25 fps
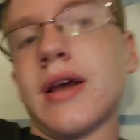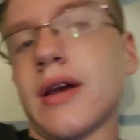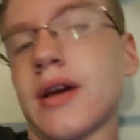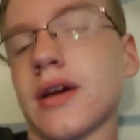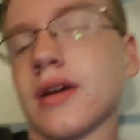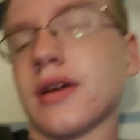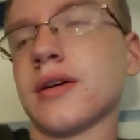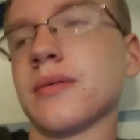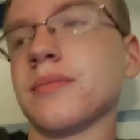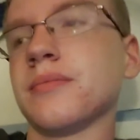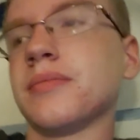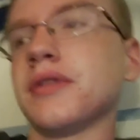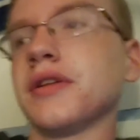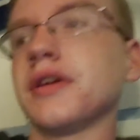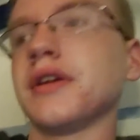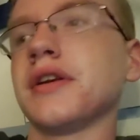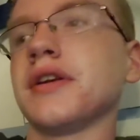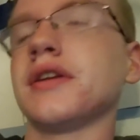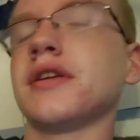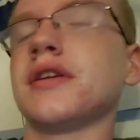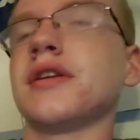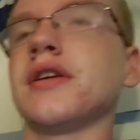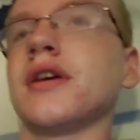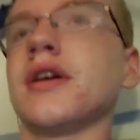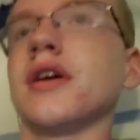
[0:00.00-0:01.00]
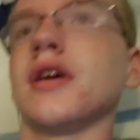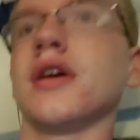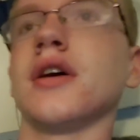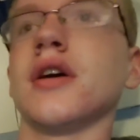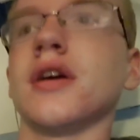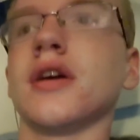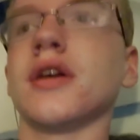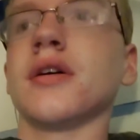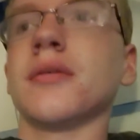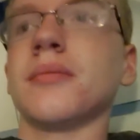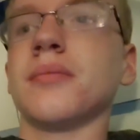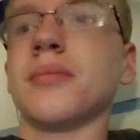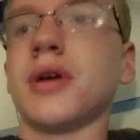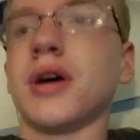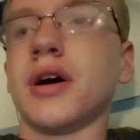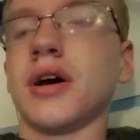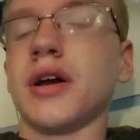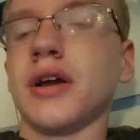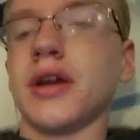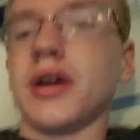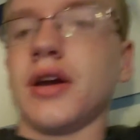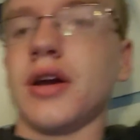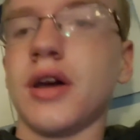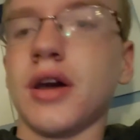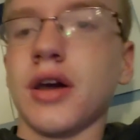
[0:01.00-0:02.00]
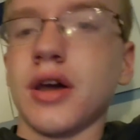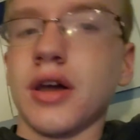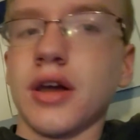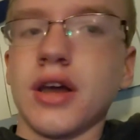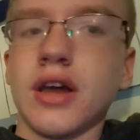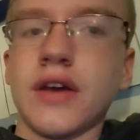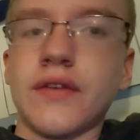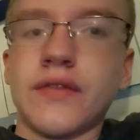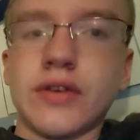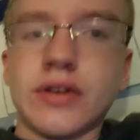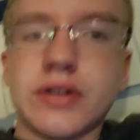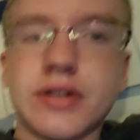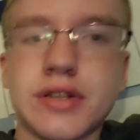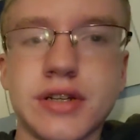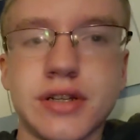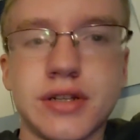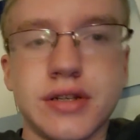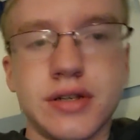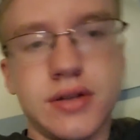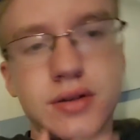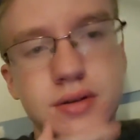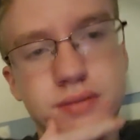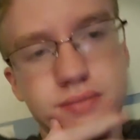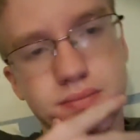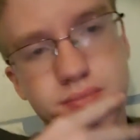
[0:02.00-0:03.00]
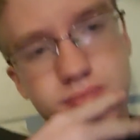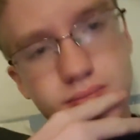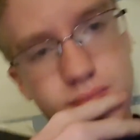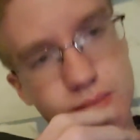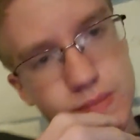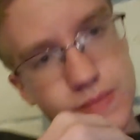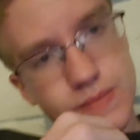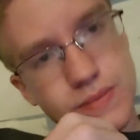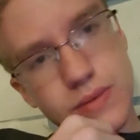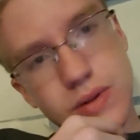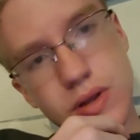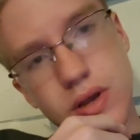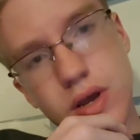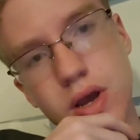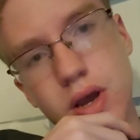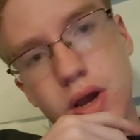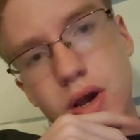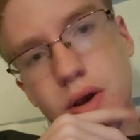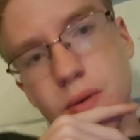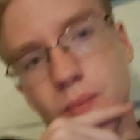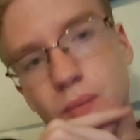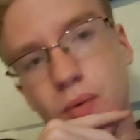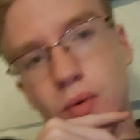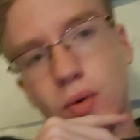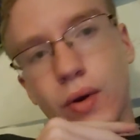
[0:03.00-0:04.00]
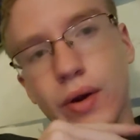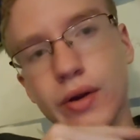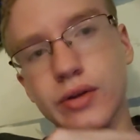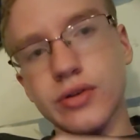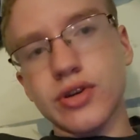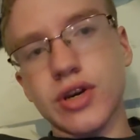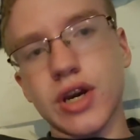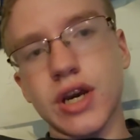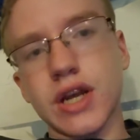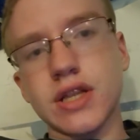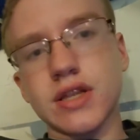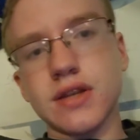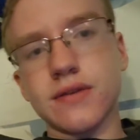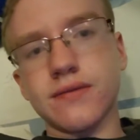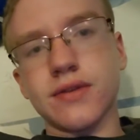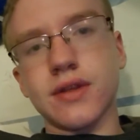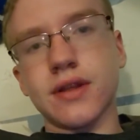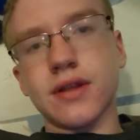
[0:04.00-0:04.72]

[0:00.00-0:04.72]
I completed my Everton project of the